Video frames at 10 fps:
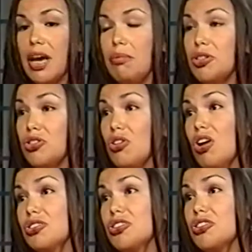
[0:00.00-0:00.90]
Aboriginal
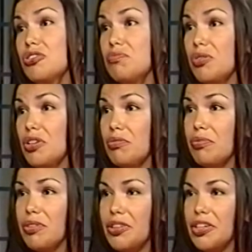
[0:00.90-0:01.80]
cultures.
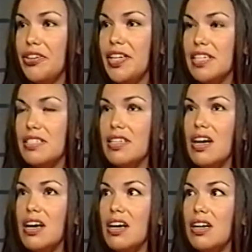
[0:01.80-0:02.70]
There is
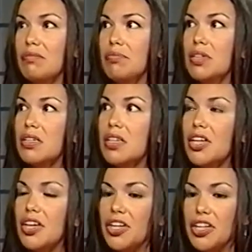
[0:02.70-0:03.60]

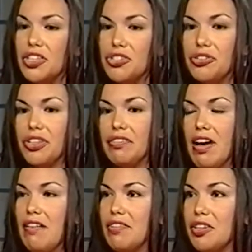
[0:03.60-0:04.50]
a history of
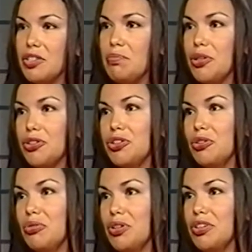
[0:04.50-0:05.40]
having a
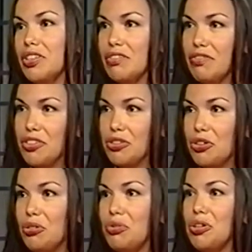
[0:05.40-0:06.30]
spiritual world and a
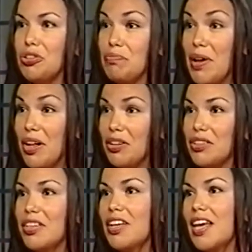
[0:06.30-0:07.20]
physical world
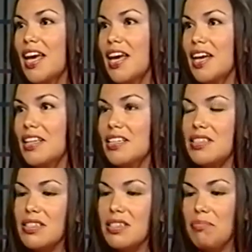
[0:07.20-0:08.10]
meld, and
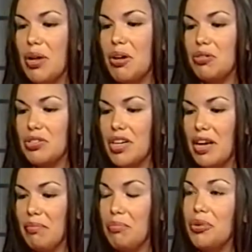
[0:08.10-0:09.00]
this is about
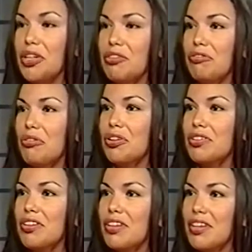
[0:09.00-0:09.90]
bringing
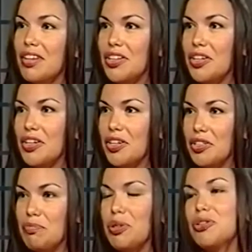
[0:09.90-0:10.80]
forth the
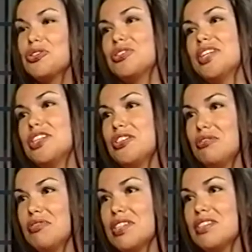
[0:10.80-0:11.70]
spiritual nature
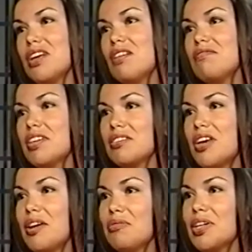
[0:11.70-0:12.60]
of oneself
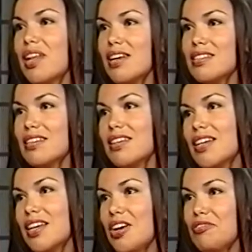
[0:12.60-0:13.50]
and realizing
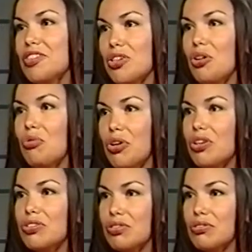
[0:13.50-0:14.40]
it in our physical
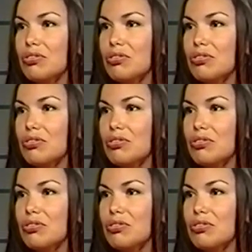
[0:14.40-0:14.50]
world.